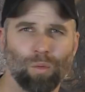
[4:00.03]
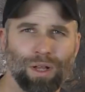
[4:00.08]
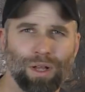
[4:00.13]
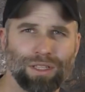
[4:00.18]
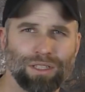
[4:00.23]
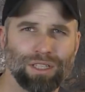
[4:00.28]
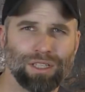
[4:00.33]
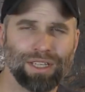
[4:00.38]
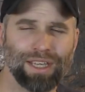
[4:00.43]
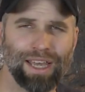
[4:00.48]

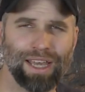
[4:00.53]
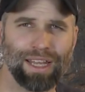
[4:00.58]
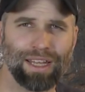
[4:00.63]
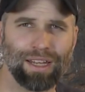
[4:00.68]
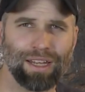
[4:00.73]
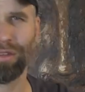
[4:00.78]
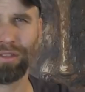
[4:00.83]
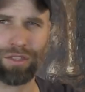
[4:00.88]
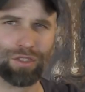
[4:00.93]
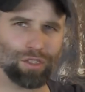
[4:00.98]
once
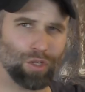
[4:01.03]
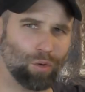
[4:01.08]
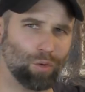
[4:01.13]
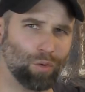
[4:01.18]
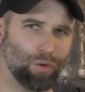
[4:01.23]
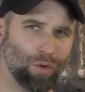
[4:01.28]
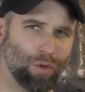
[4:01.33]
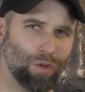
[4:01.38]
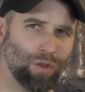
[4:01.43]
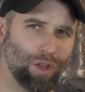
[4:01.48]
again,
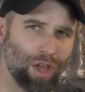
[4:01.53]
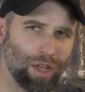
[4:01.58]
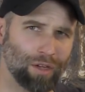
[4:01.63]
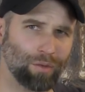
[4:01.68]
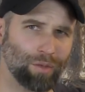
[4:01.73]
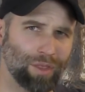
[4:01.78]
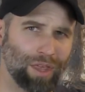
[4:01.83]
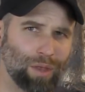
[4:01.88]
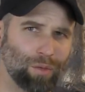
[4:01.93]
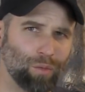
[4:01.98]
so none
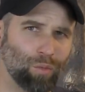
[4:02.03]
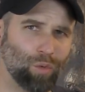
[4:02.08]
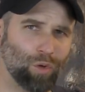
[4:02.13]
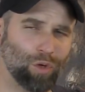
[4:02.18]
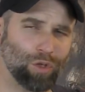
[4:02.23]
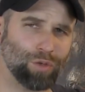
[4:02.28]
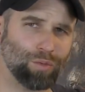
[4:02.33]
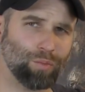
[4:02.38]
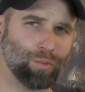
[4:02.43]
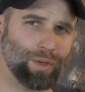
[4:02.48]
of them
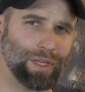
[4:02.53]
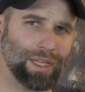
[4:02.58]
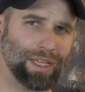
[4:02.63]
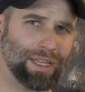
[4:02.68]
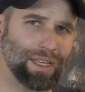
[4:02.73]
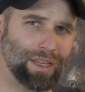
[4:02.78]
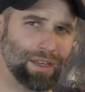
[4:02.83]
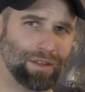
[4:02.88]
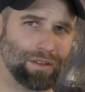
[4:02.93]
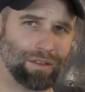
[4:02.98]
would
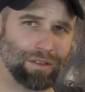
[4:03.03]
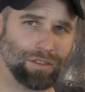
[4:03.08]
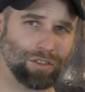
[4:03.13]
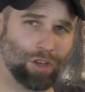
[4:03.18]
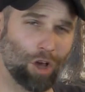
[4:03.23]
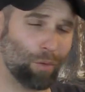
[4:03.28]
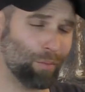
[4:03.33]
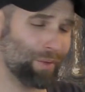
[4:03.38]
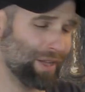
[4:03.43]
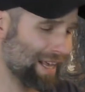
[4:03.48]
be
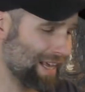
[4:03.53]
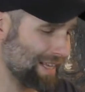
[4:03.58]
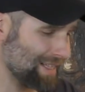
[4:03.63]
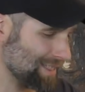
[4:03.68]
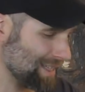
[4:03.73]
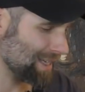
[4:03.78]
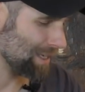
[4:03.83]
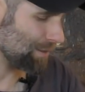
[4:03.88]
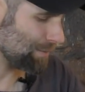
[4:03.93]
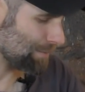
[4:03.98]

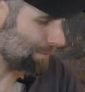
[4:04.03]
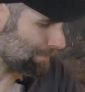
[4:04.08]
dominating.